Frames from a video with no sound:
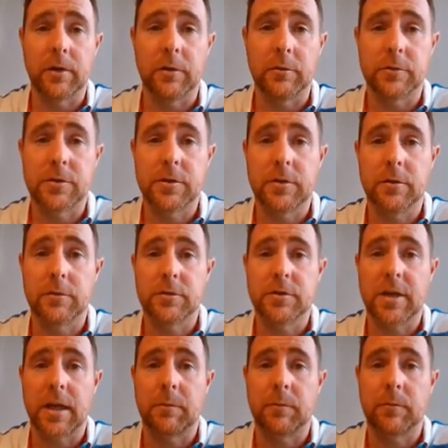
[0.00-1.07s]
those
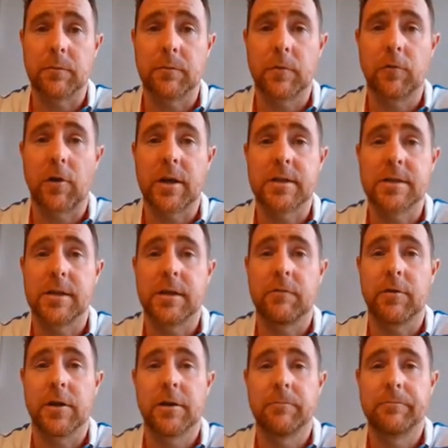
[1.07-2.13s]
same
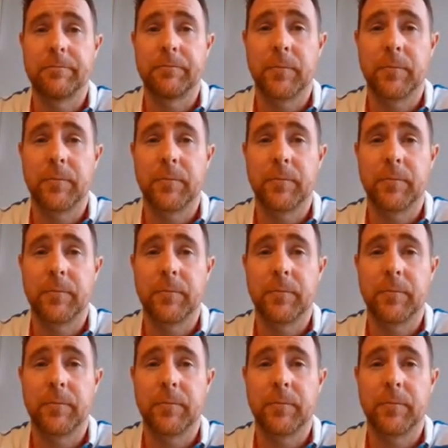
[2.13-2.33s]
criteria.